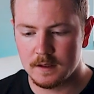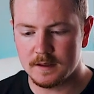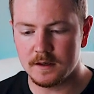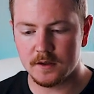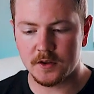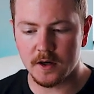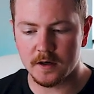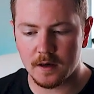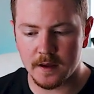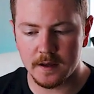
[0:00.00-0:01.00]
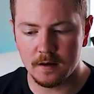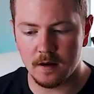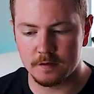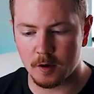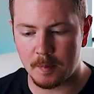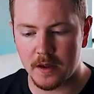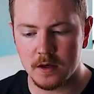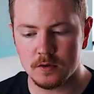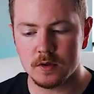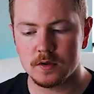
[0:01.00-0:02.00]
Then the third line of your
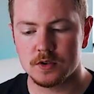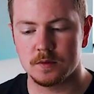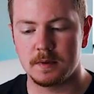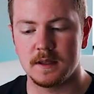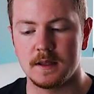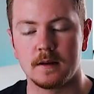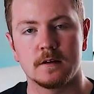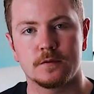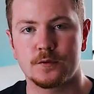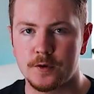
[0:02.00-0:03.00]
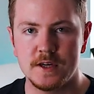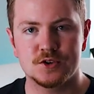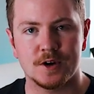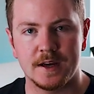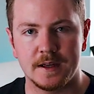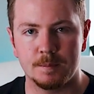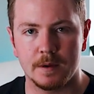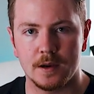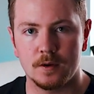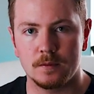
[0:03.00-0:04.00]
bio should be free training
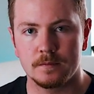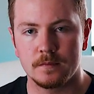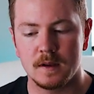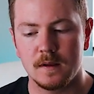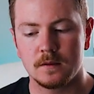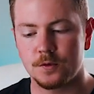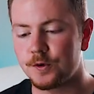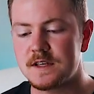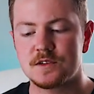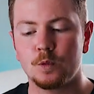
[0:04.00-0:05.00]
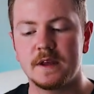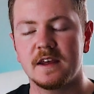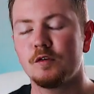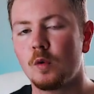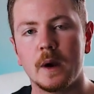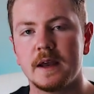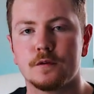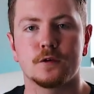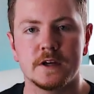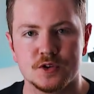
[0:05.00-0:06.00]
below. The reason we give away a
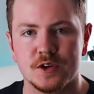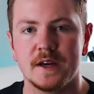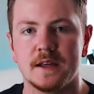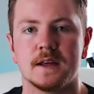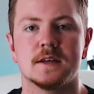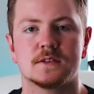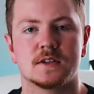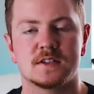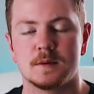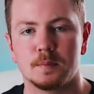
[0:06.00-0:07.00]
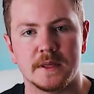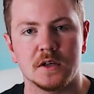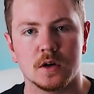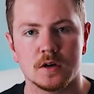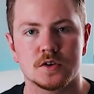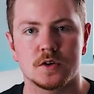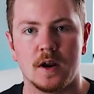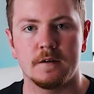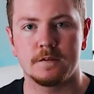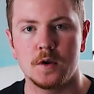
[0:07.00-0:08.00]
free training is to simply nurture
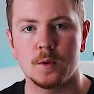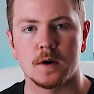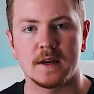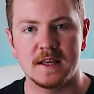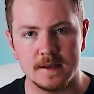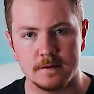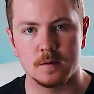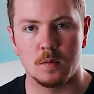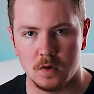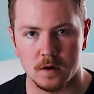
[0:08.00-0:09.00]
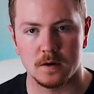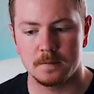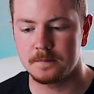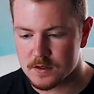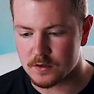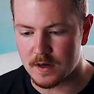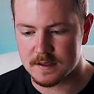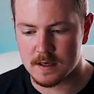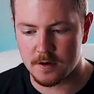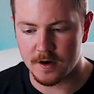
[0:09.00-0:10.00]
that viewer even more. So
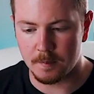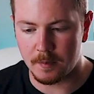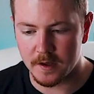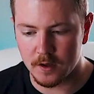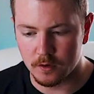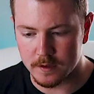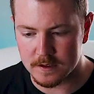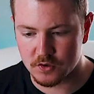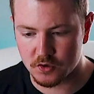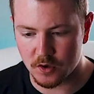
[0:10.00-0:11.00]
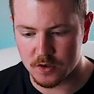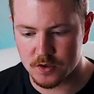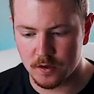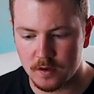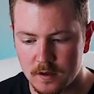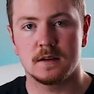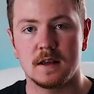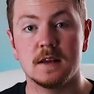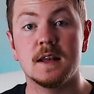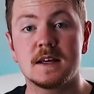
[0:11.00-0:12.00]
that's how your bio is structured.
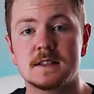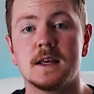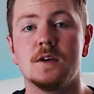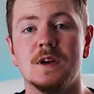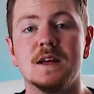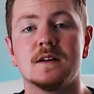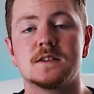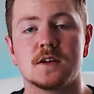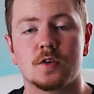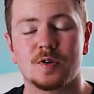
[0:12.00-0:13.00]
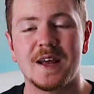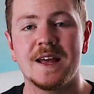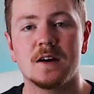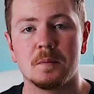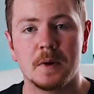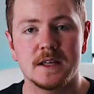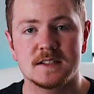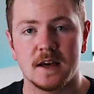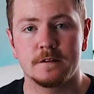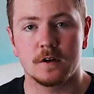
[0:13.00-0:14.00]
Then the next thing you need is the creator
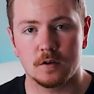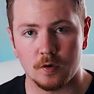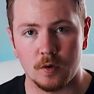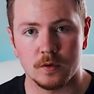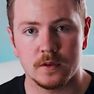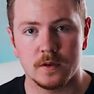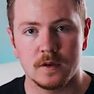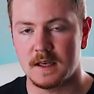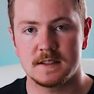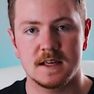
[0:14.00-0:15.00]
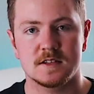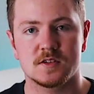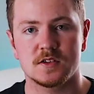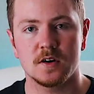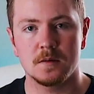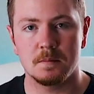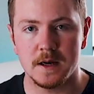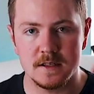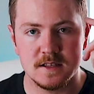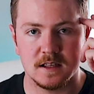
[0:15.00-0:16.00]
mindset for growth. It takes a certain
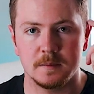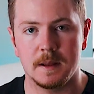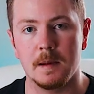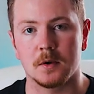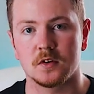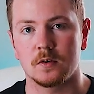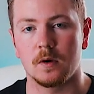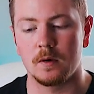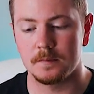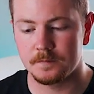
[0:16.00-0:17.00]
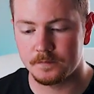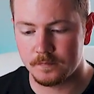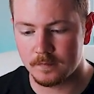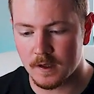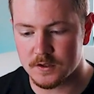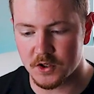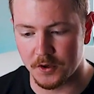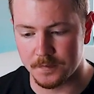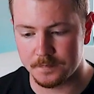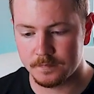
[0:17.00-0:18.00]
mindset to be able to grow.
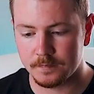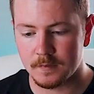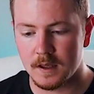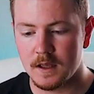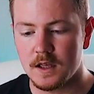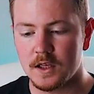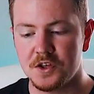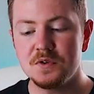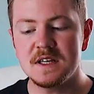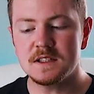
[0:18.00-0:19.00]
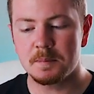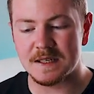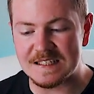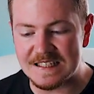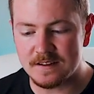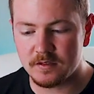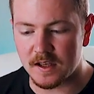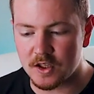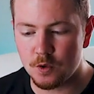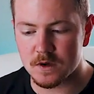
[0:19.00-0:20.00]
So you need to believe
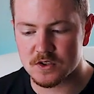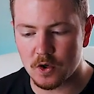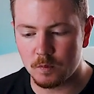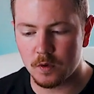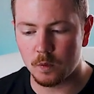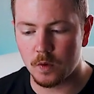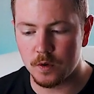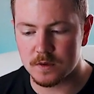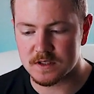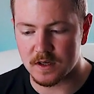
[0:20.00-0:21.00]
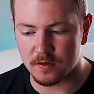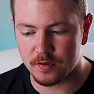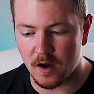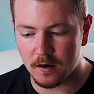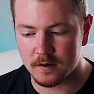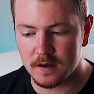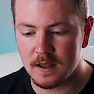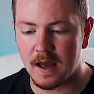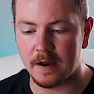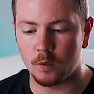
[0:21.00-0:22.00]
that you are someone who is an
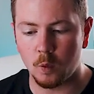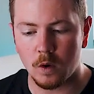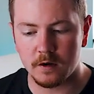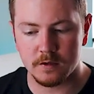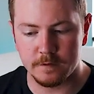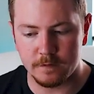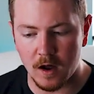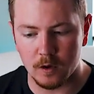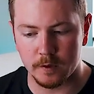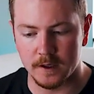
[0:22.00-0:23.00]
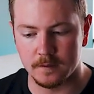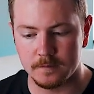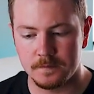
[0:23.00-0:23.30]
authority and worth following.